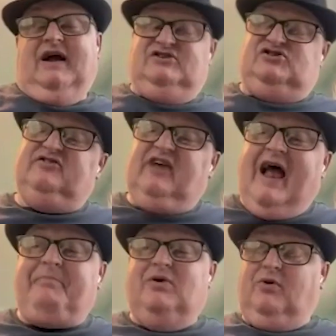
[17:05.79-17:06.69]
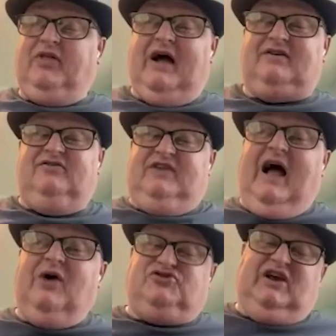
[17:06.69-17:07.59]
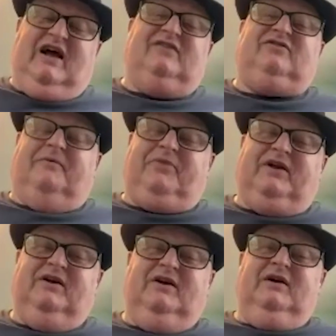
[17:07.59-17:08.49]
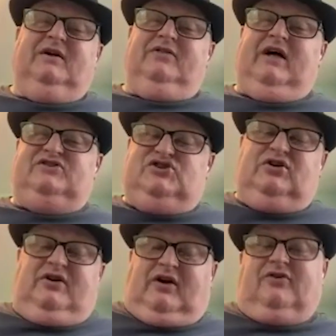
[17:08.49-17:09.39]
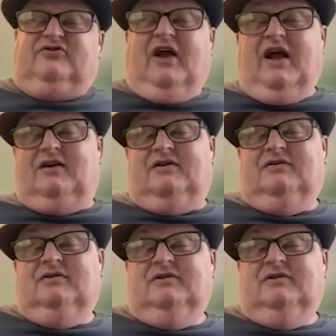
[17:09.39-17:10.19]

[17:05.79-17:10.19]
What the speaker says: And she's happy with that because now she had something that she could understand.